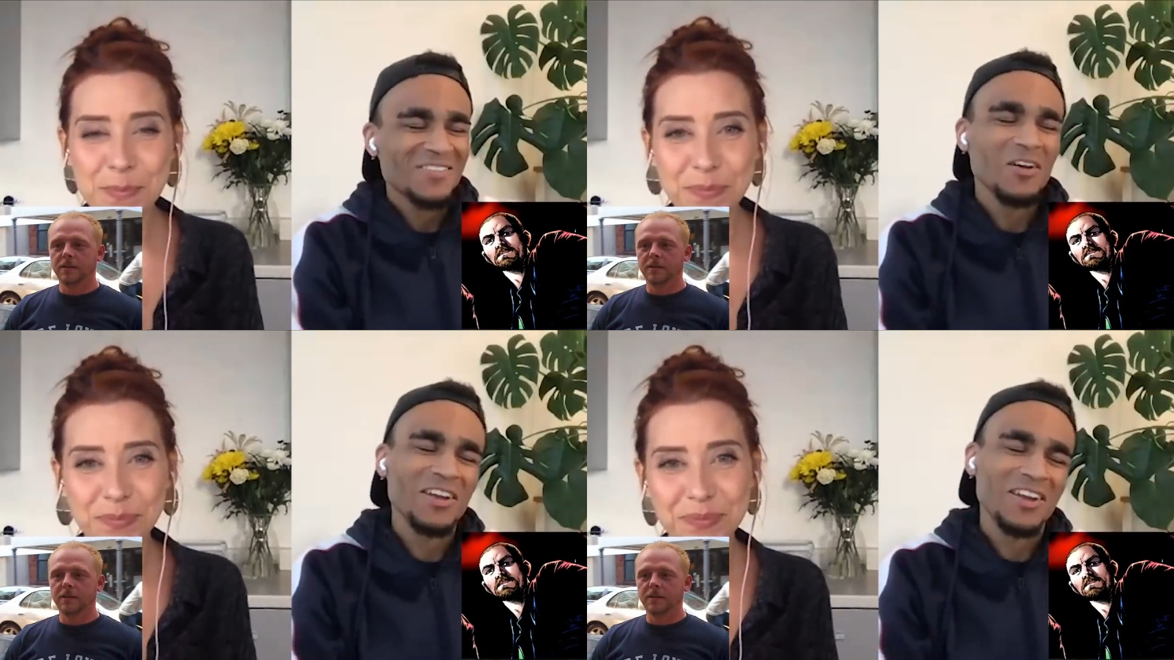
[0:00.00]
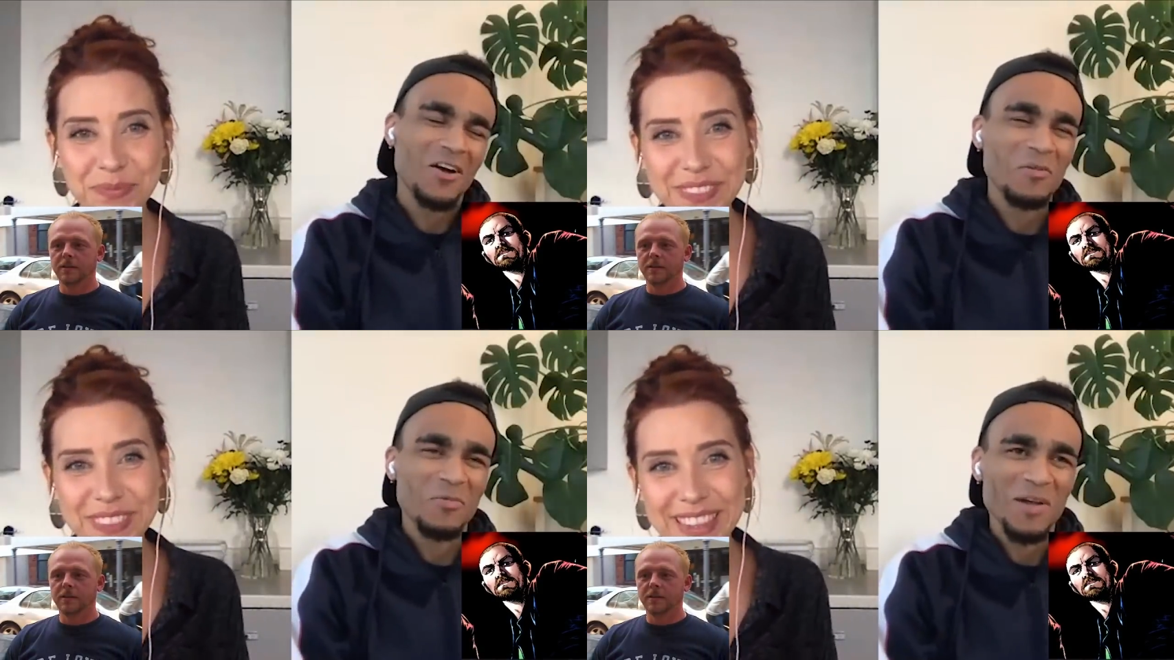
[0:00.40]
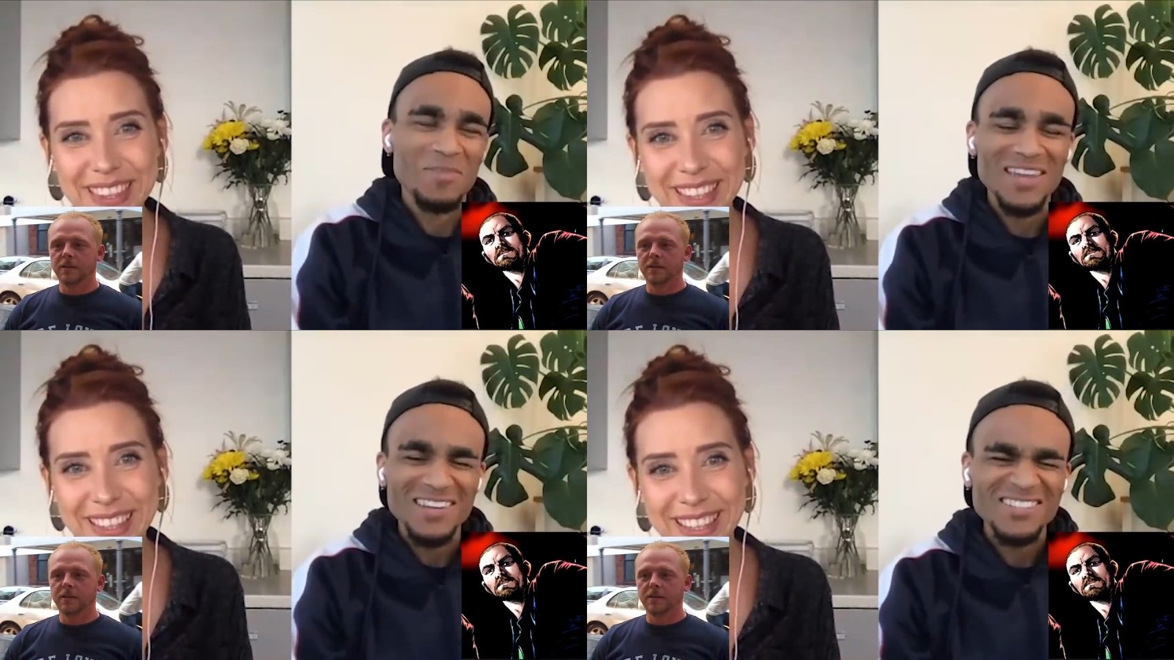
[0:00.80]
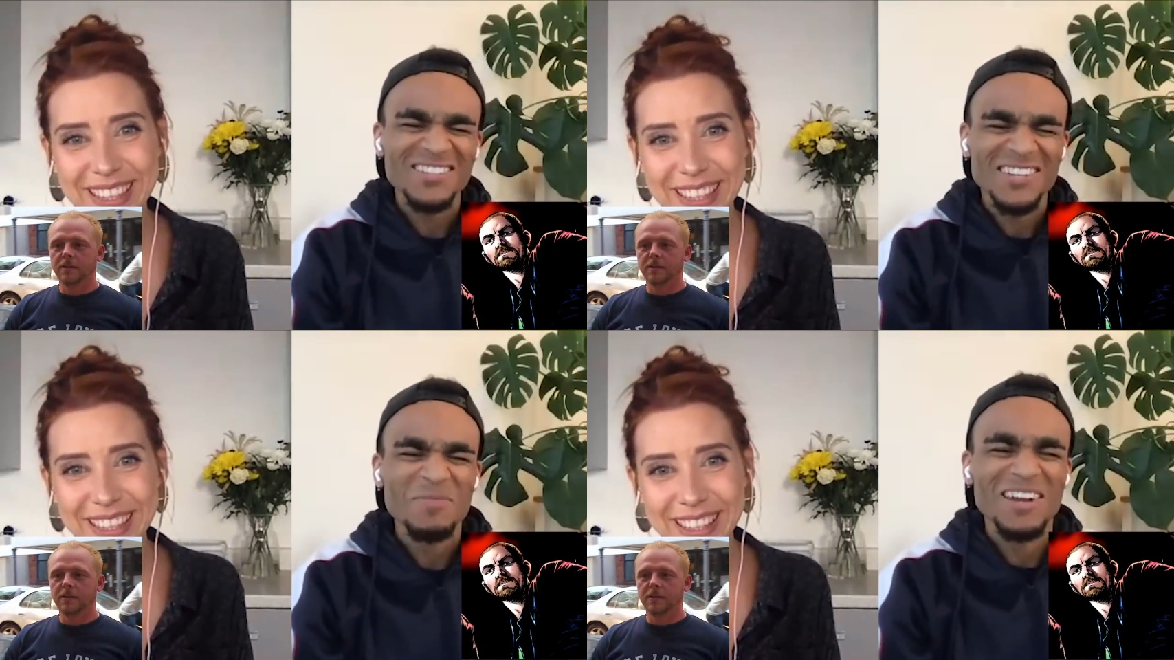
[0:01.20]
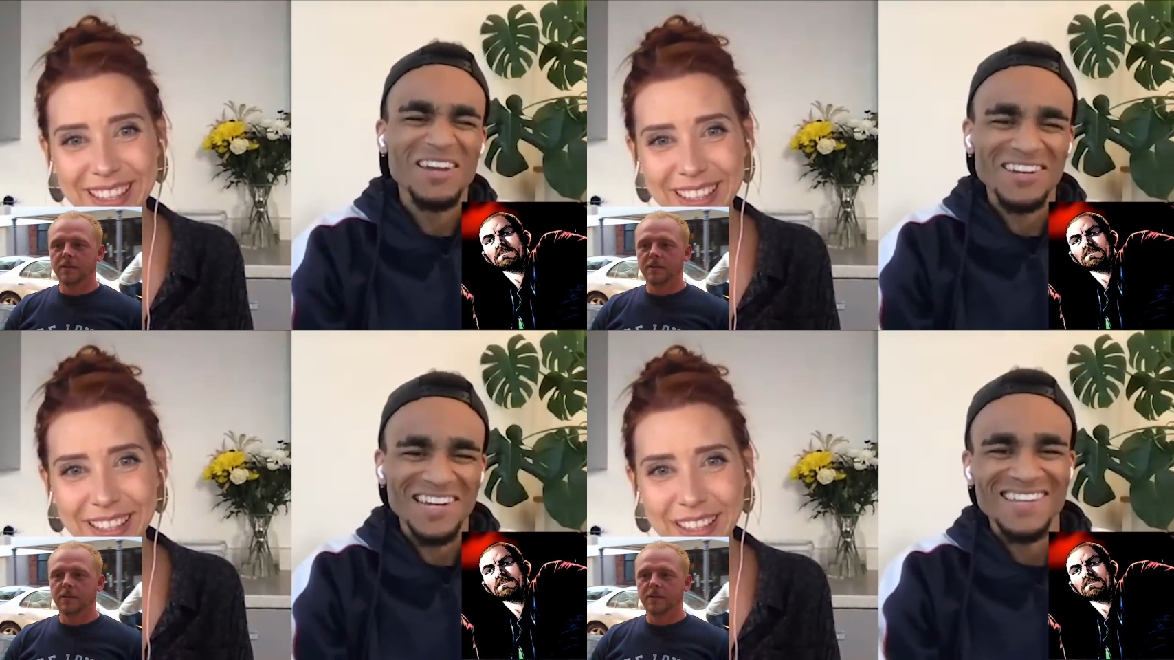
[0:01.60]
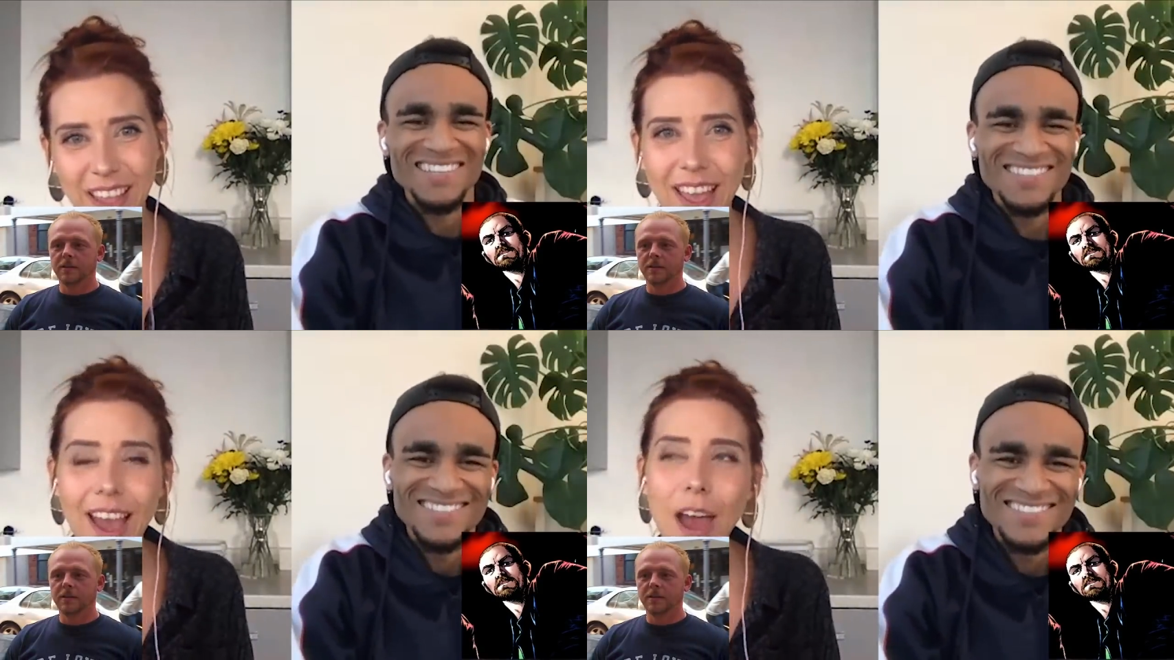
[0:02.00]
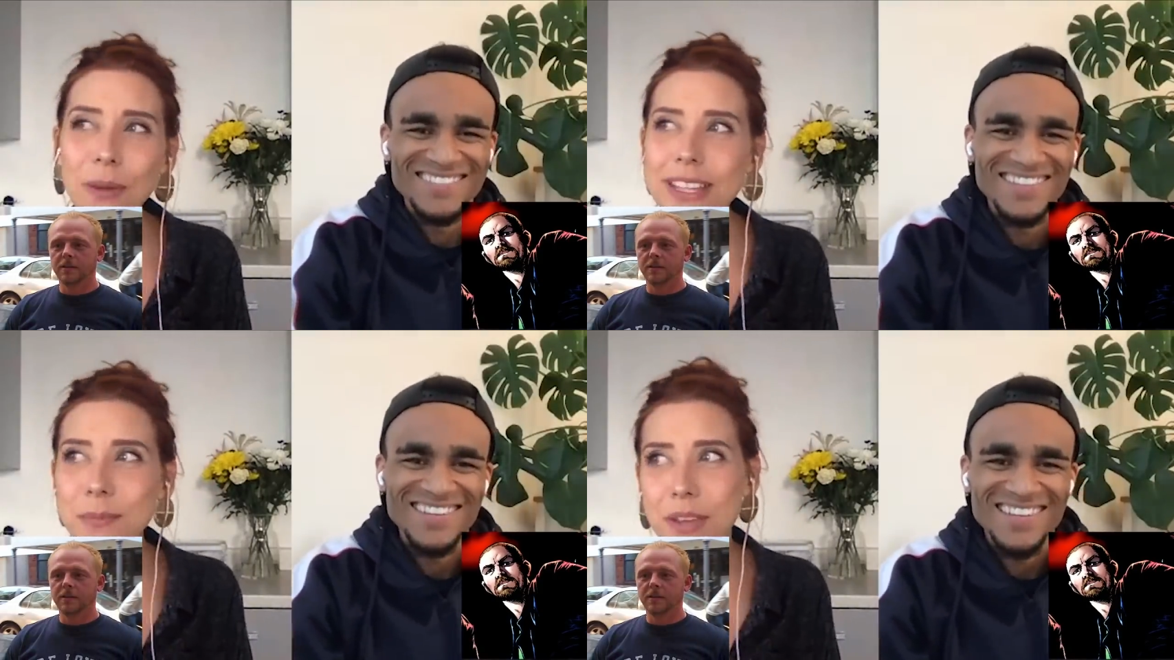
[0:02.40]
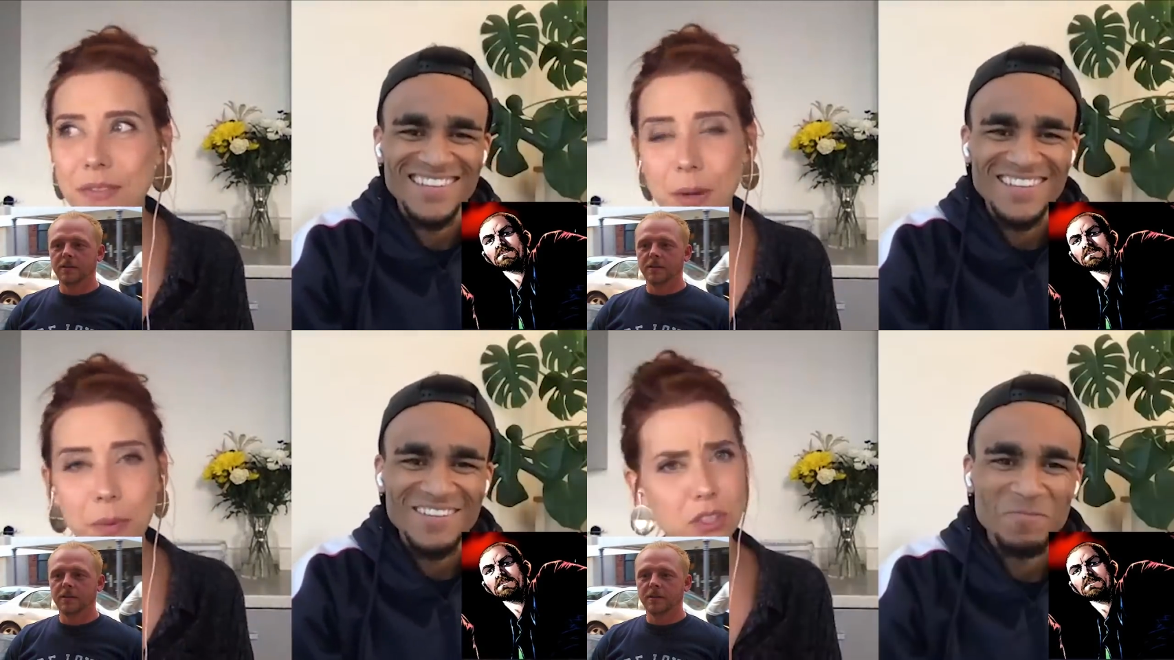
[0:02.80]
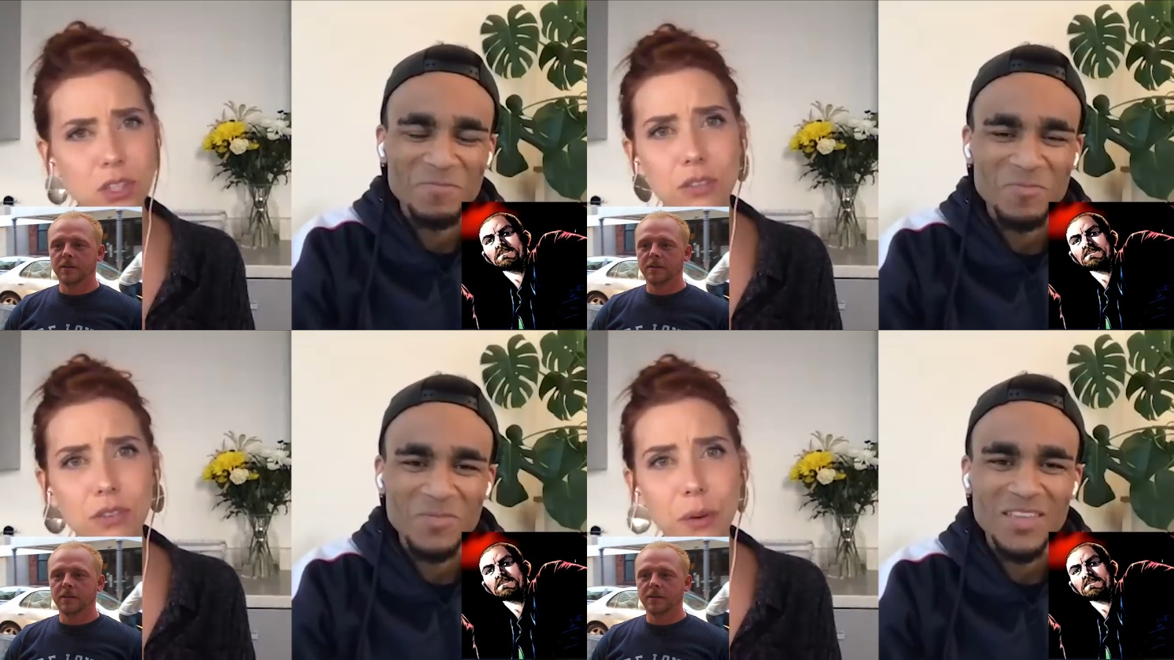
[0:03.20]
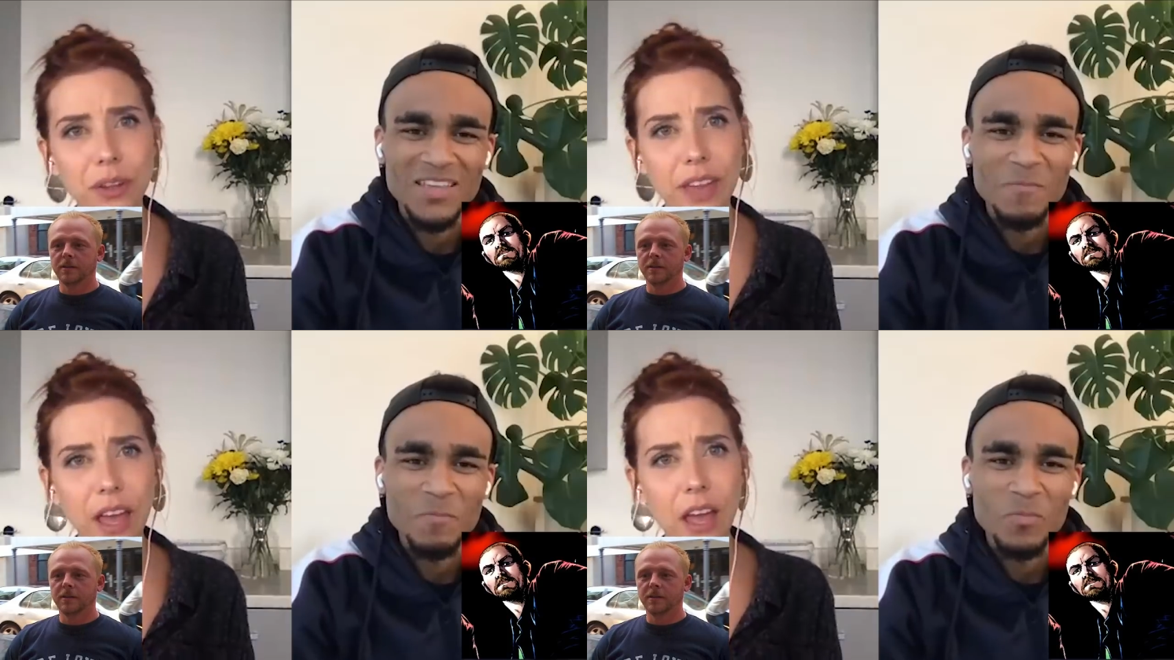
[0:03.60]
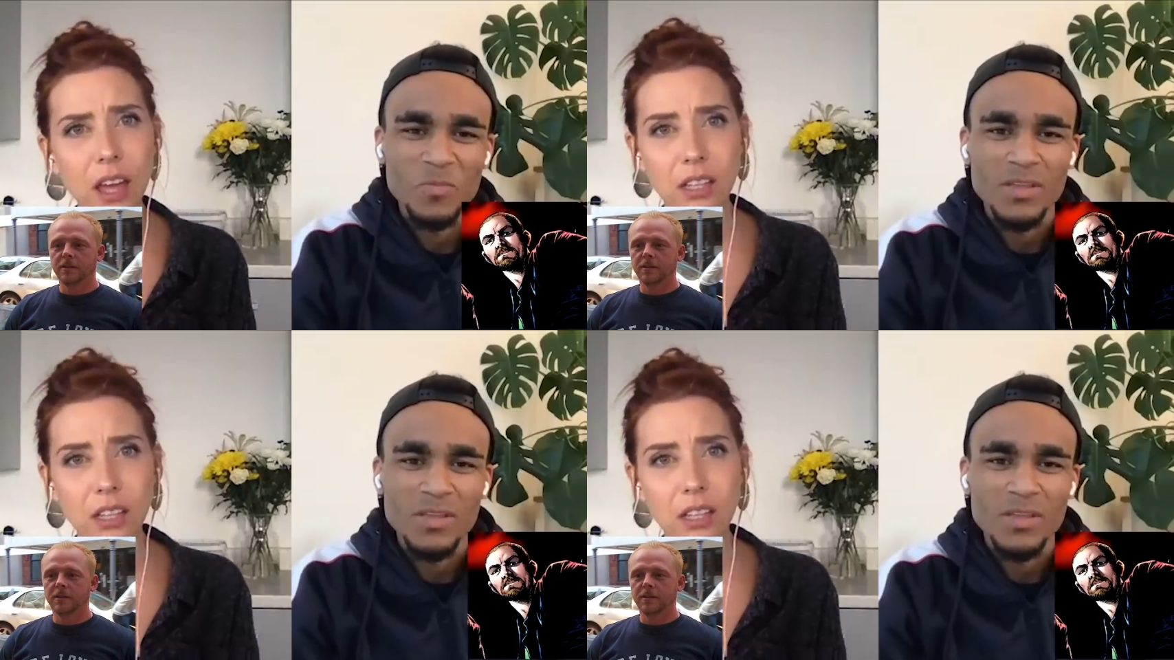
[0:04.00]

Speaker 1: not in a horrible way, but he does look a bit nerdy.
Speaker 2: Oh, he's a bit of a nerd. There's nothing wrong with that.